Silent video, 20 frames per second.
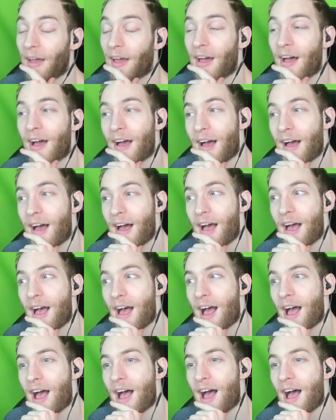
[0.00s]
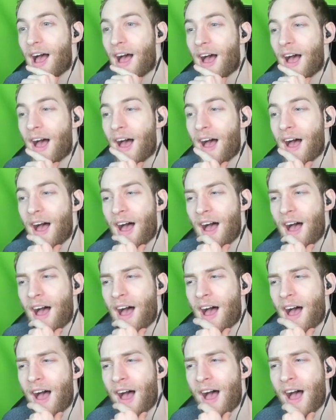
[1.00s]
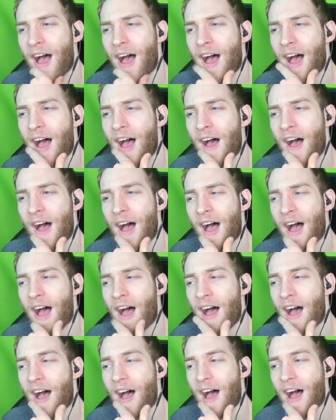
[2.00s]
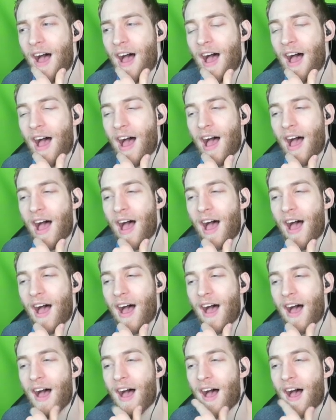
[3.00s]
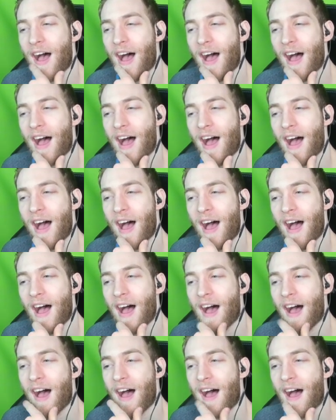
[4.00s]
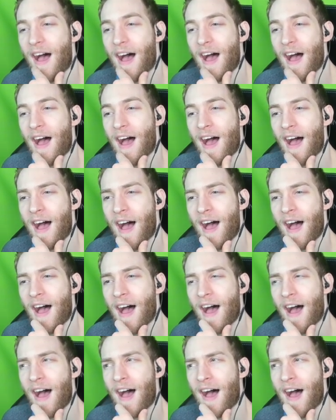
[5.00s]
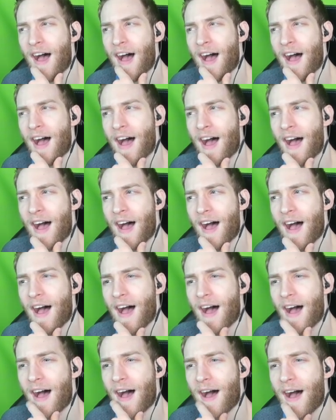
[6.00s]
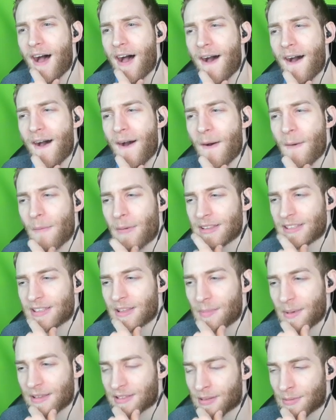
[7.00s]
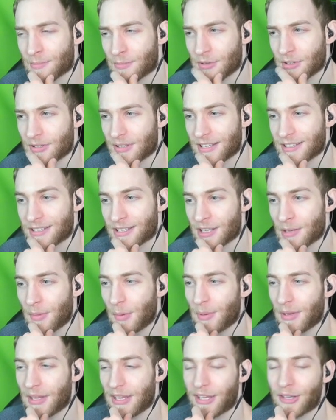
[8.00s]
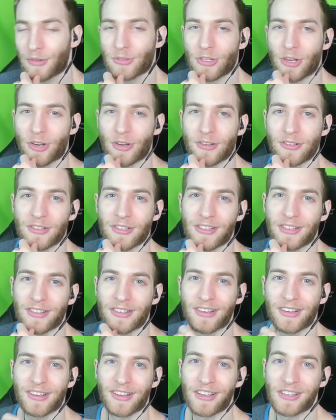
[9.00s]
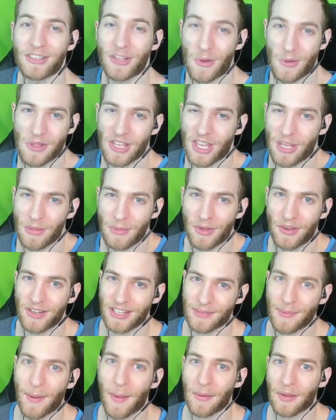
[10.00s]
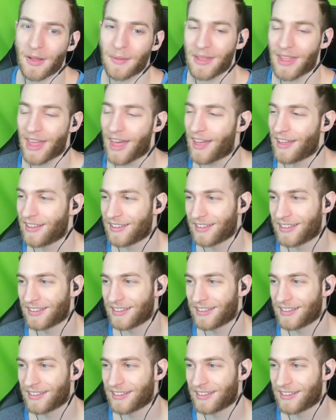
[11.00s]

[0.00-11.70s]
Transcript: What? Ah, okay, I'm out of here. Watch the winning moment if you want. Ah, I don't give a fuck. Ah. Oh, What's the best caboose? Is it gonna be when he killed Church? Knowing the community, it's probably gonna be that.